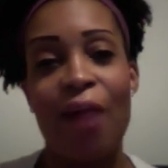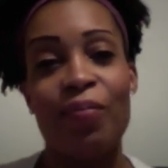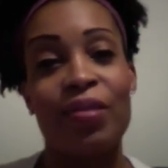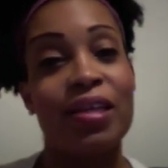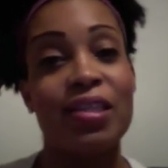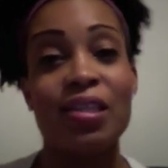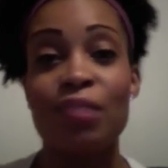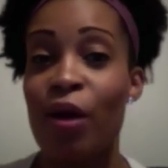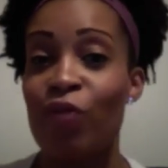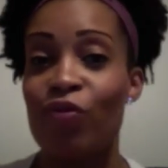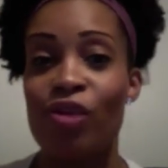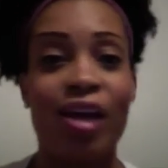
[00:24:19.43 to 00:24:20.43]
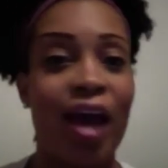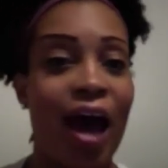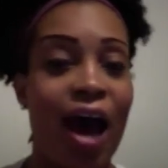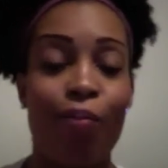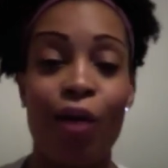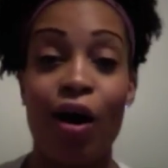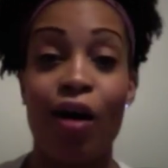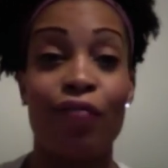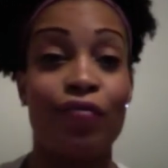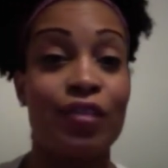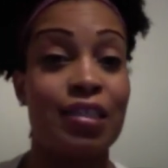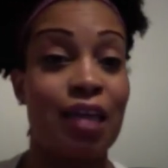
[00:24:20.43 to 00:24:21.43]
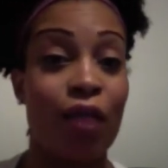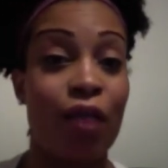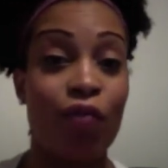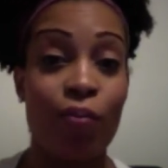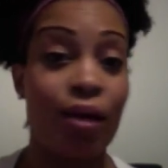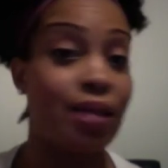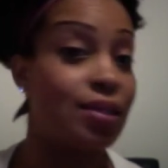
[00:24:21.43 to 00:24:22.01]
This is my recap of several months.